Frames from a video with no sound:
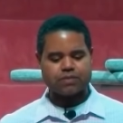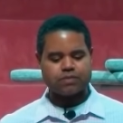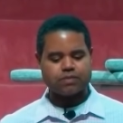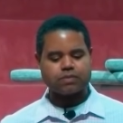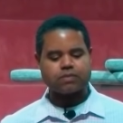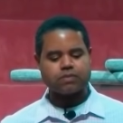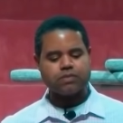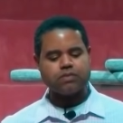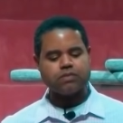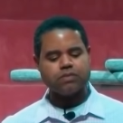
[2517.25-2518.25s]

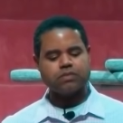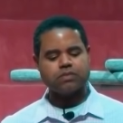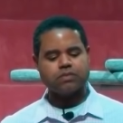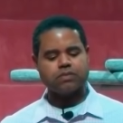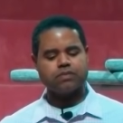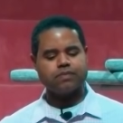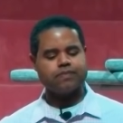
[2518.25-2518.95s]
Nobody speaks.